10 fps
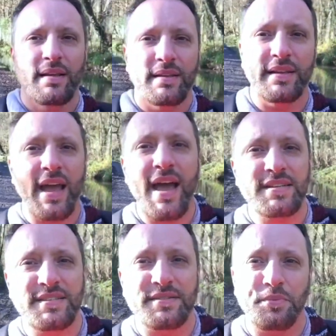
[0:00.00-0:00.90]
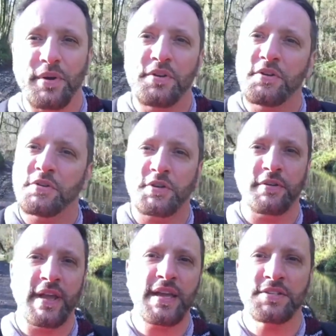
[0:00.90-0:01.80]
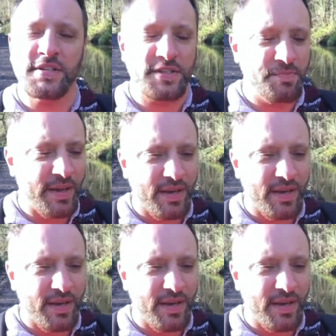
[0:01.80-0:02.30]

Yes, we're new creations, but